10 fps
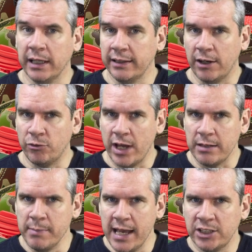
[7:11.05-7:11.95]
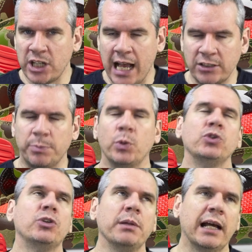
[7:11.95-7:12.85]
in that red mesh as
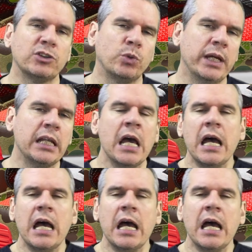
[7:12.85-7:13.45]
opposed to black suede.